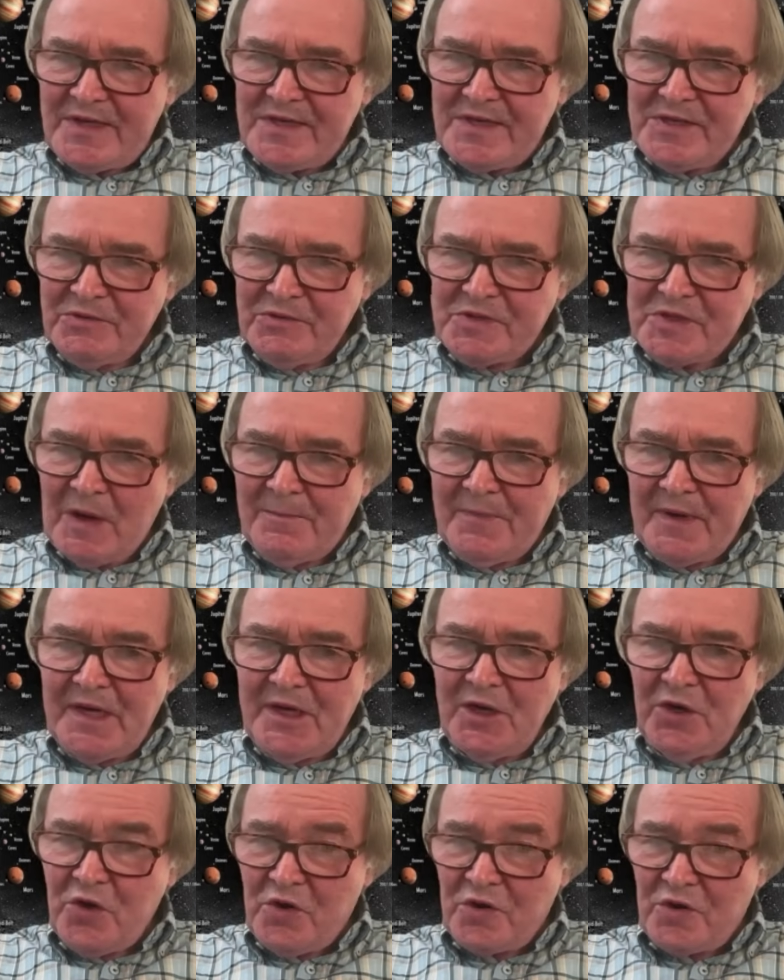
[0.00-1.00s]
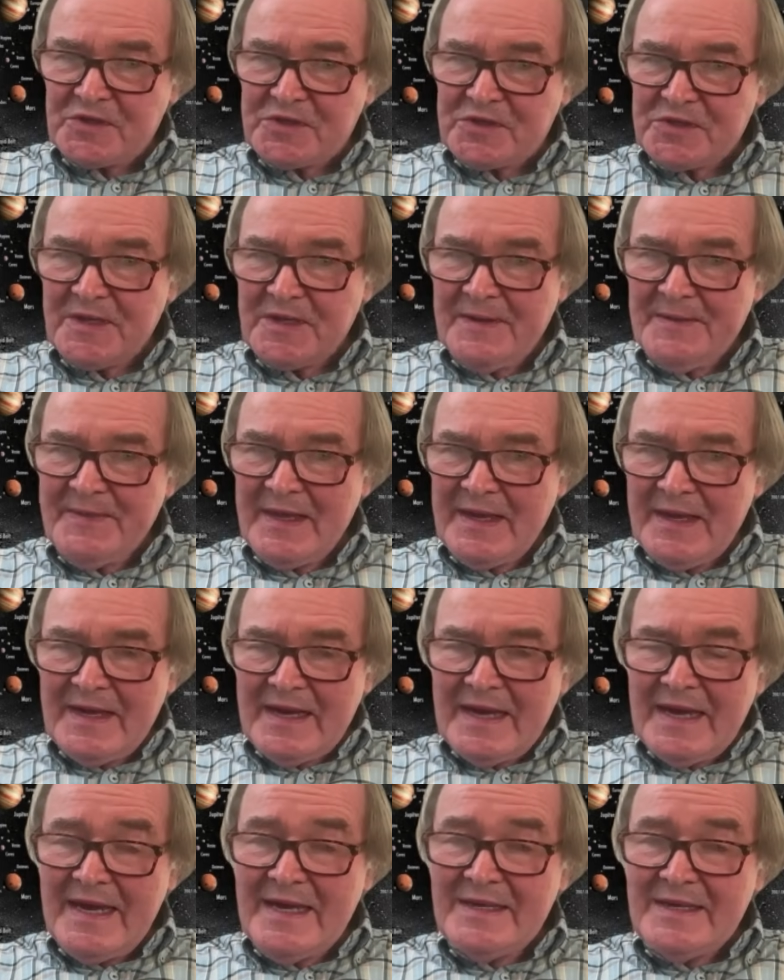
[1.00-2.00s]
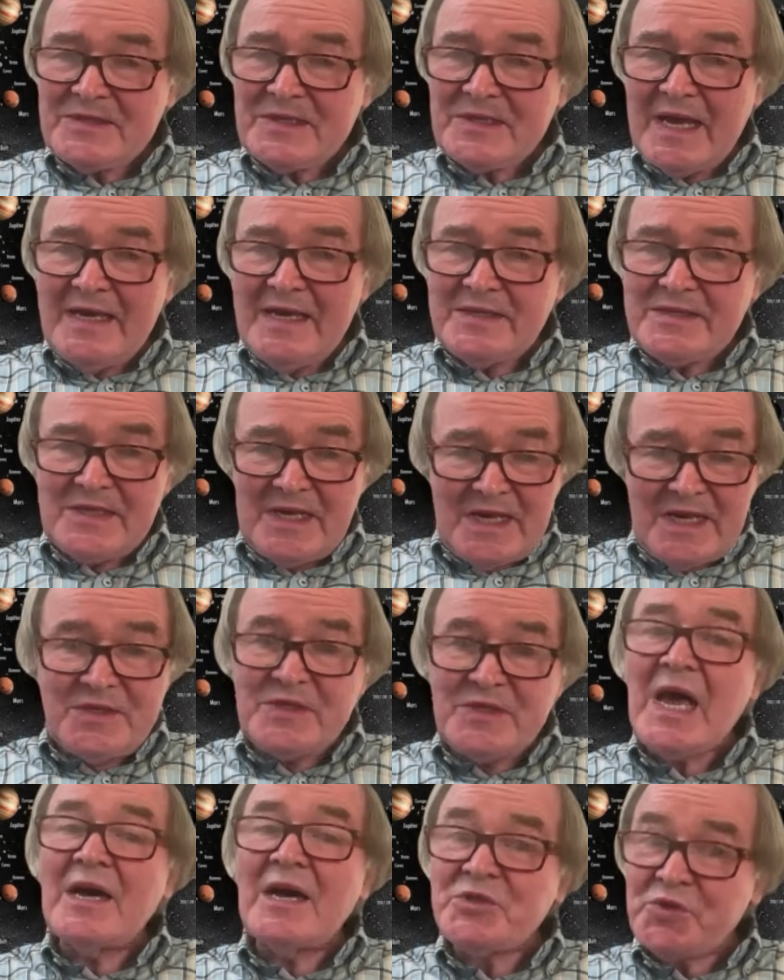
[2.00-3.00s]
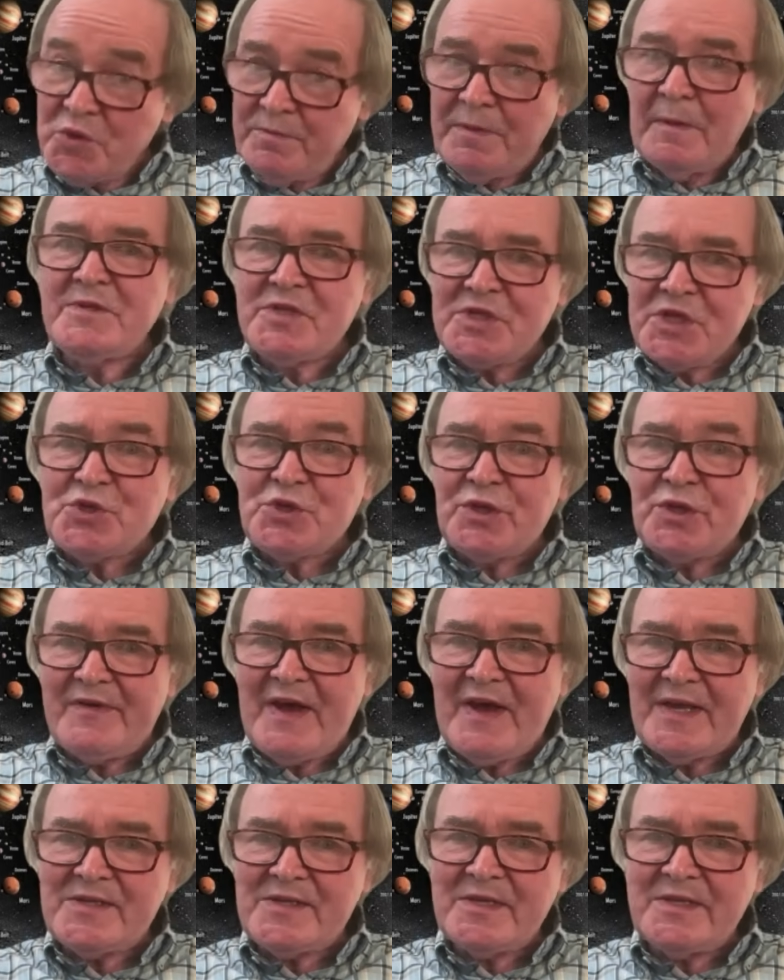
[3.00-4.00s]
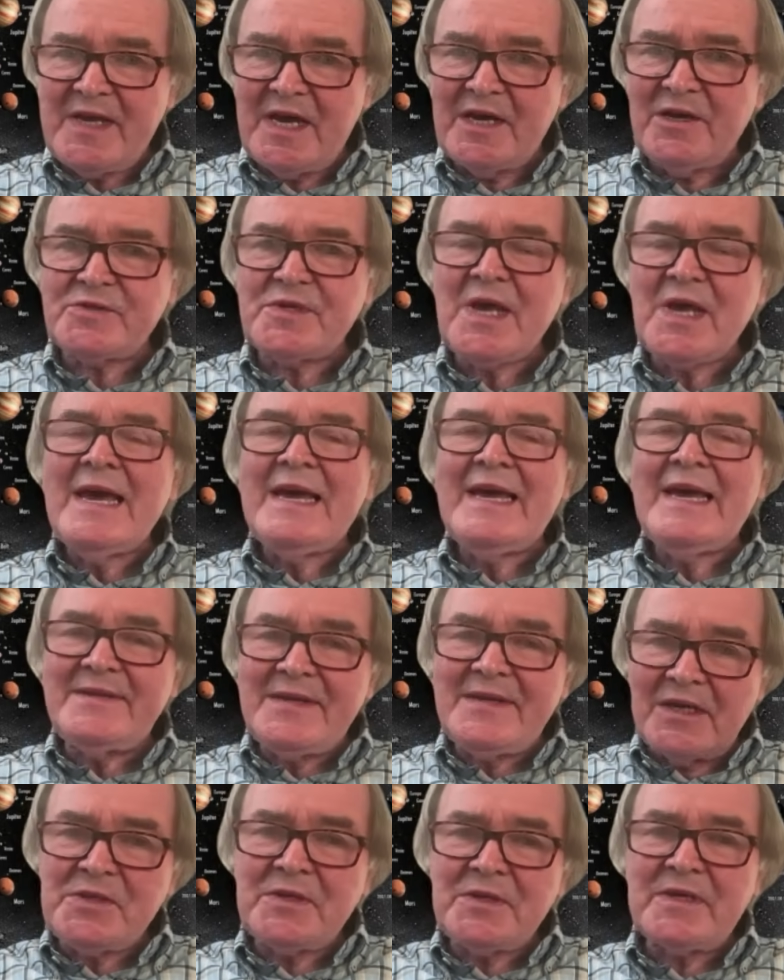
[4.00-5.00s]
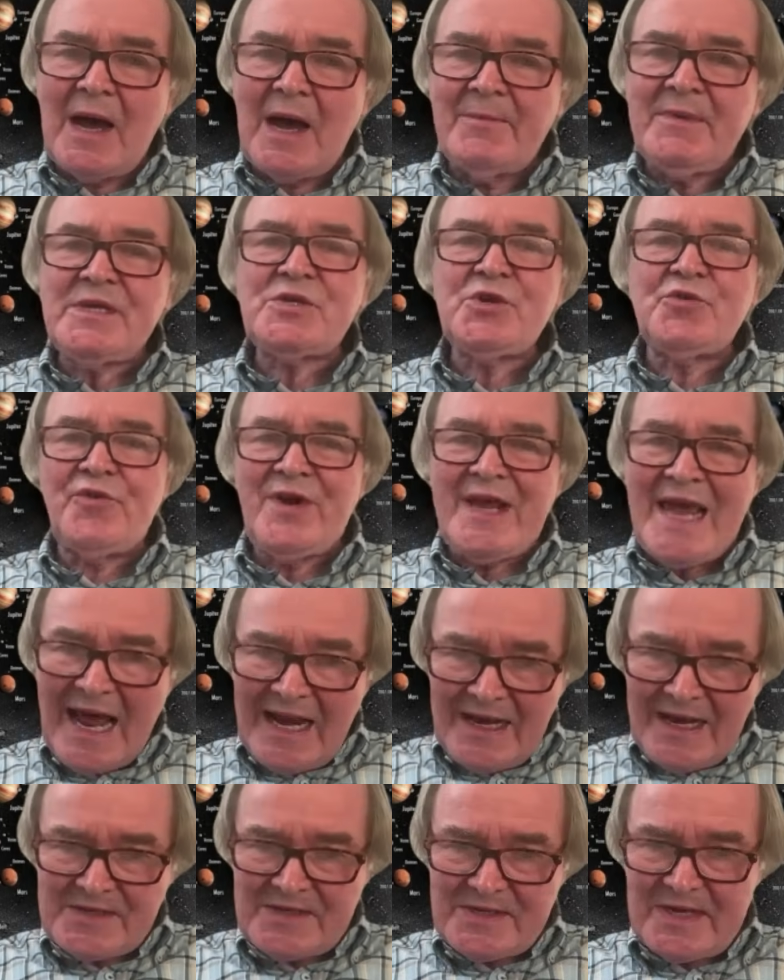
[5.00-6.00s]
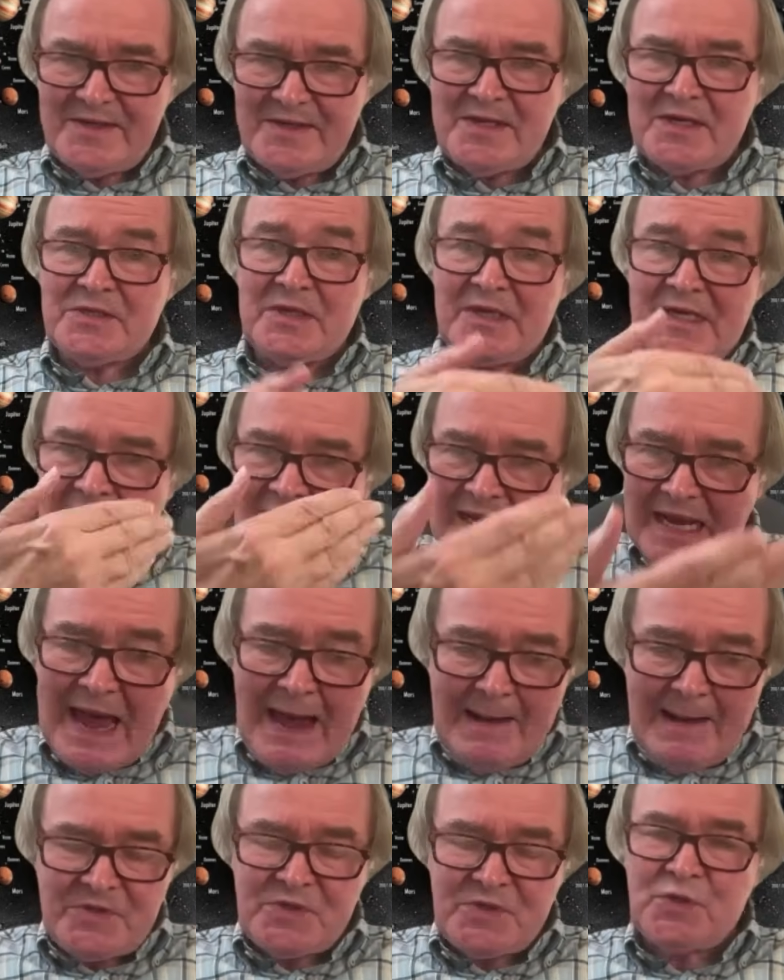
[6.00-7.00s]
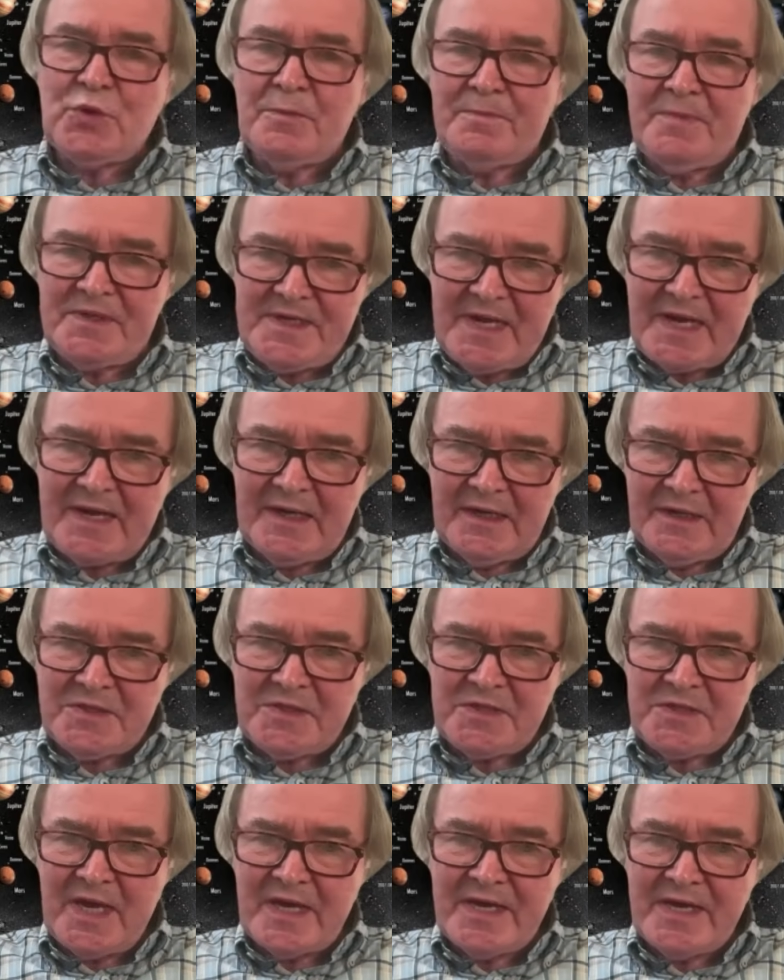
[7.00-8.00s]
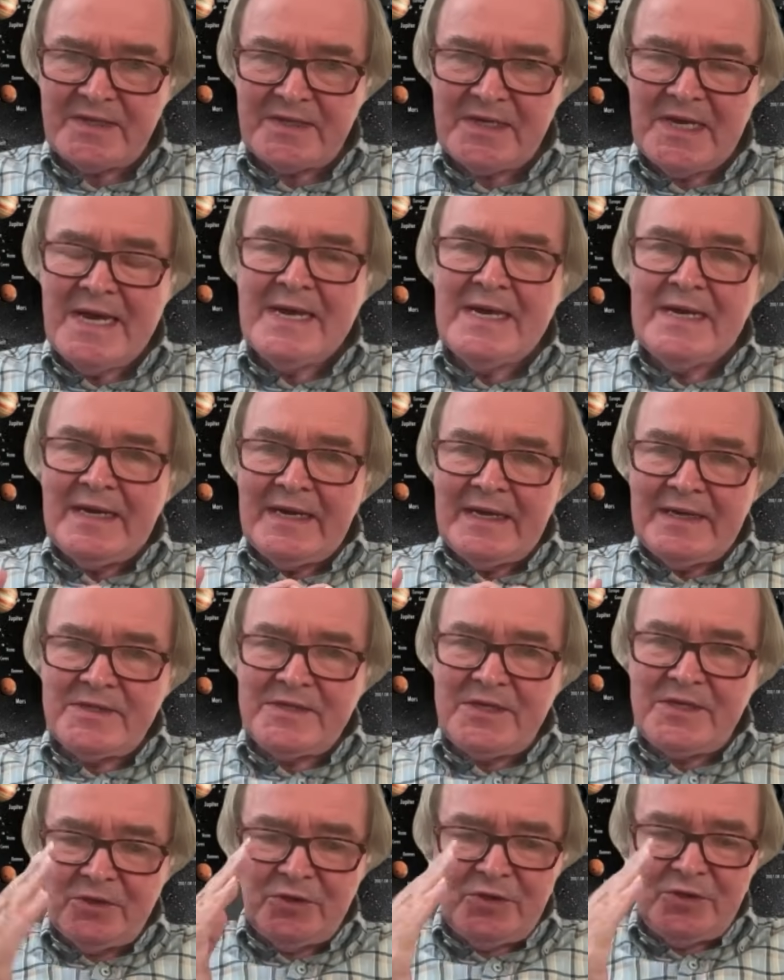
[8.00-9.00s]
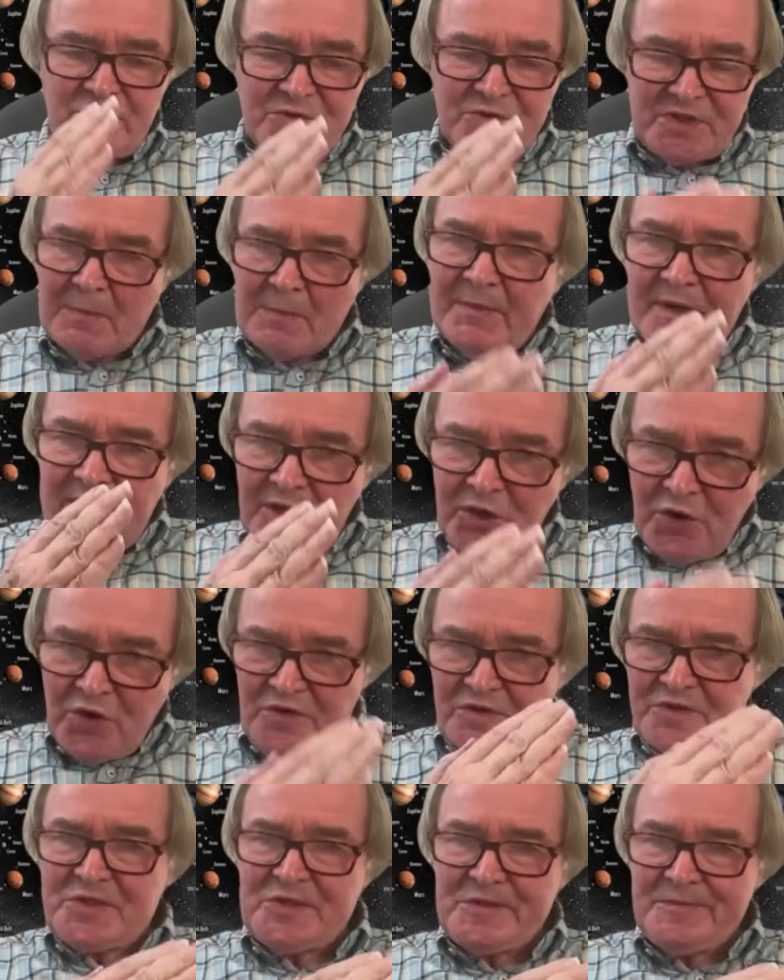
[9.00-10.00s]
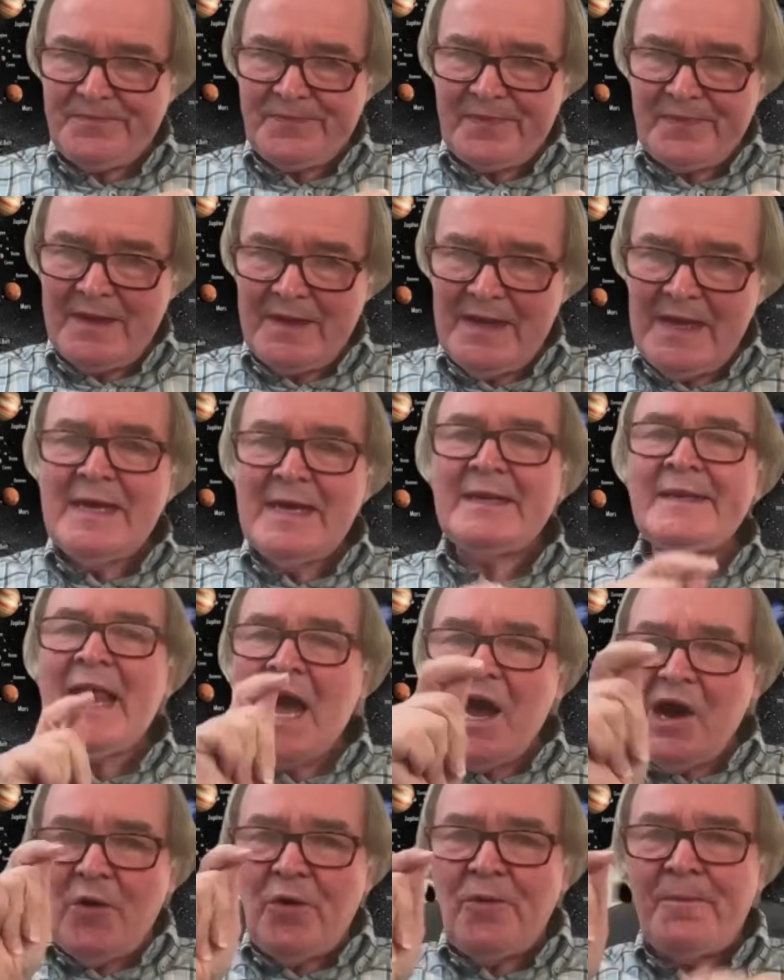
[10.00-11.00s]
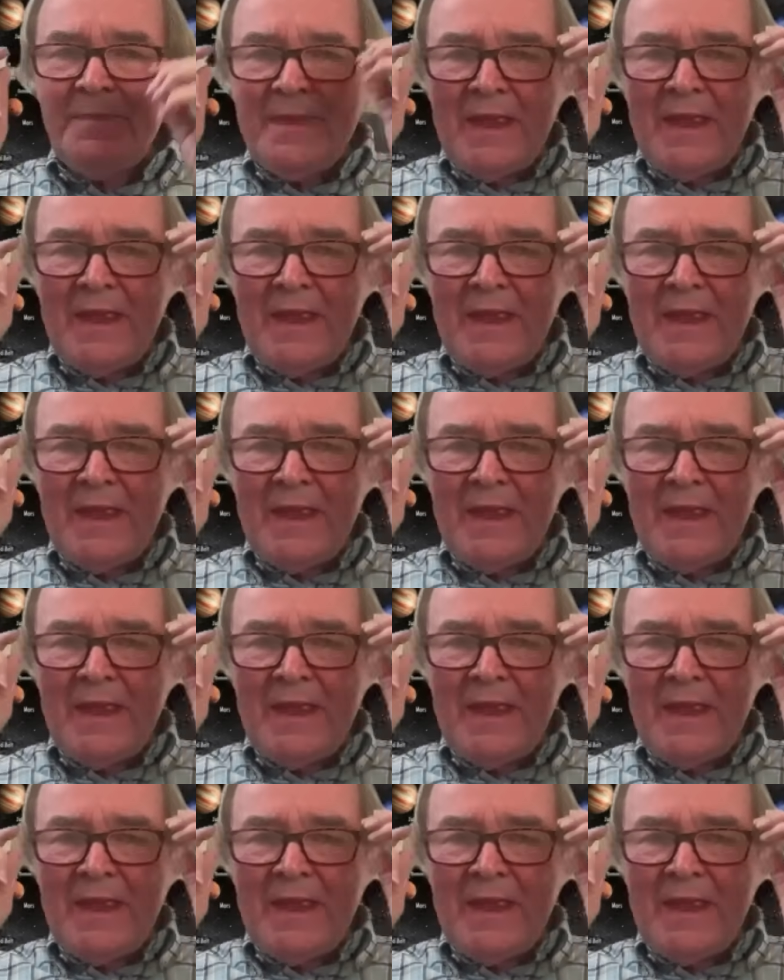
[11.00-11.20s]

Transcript: until somebody looks, it's a superposition of heads and tails. It doesn't come into reality. It doesn't collapse to a particular state until somebody looks. Now,